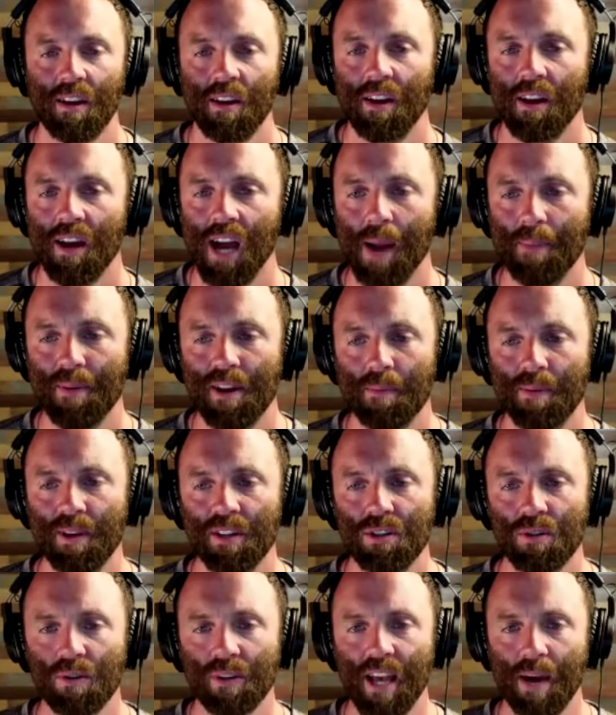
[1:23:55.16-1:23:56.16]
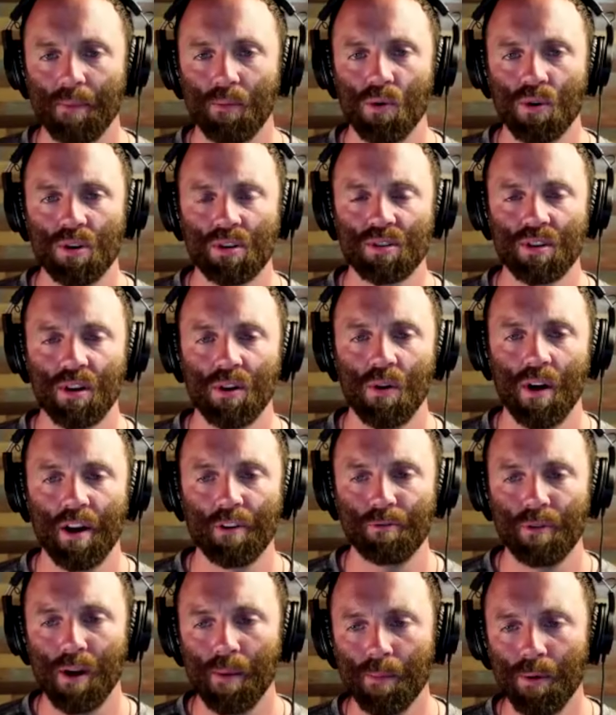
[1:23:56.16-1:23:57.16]
I'm going to be doing that more so on
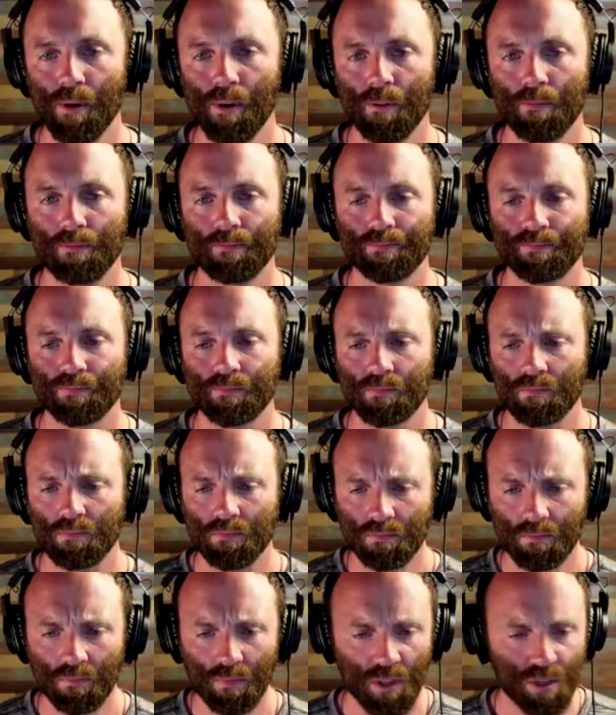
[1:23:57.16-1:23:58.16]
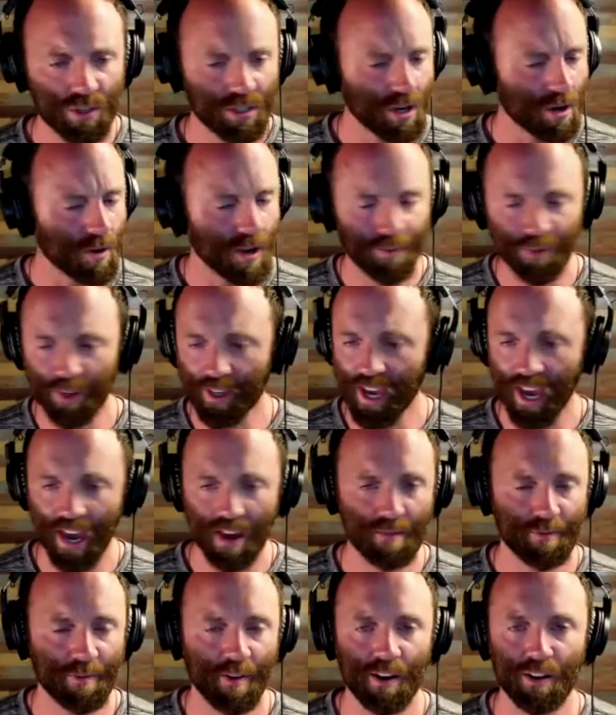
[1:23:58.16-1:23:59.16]
Rumble. So if you can
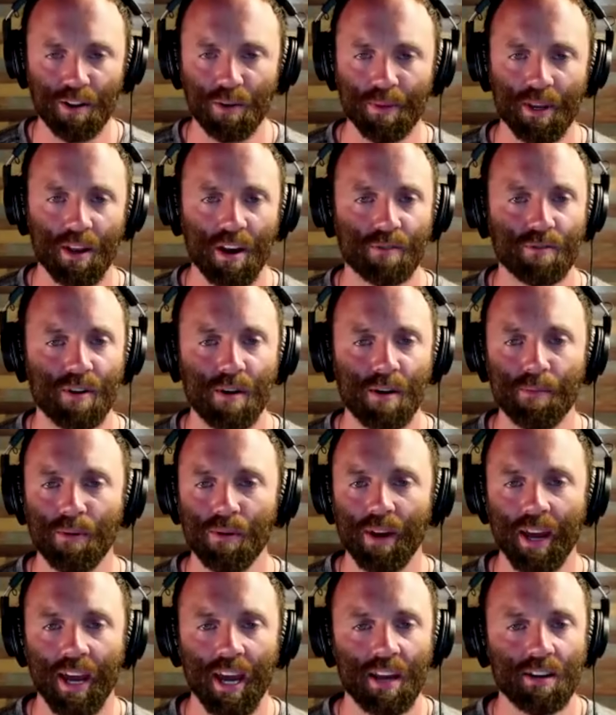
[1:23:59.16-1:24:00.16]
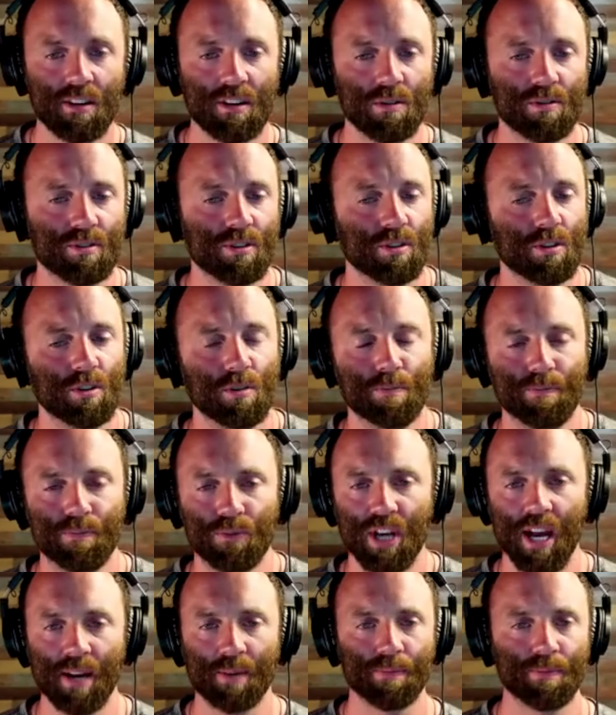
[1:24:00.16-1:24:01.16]
follow me on Rumble and YouTube,
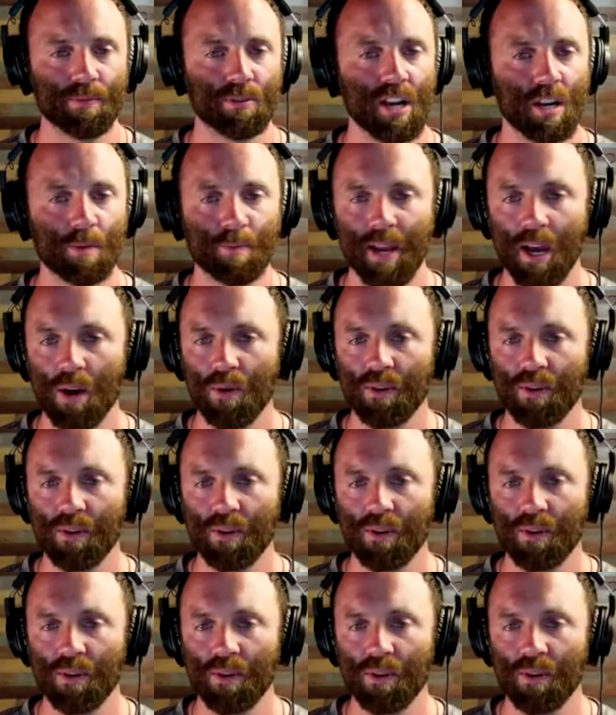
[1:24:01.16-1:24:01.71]
check me out at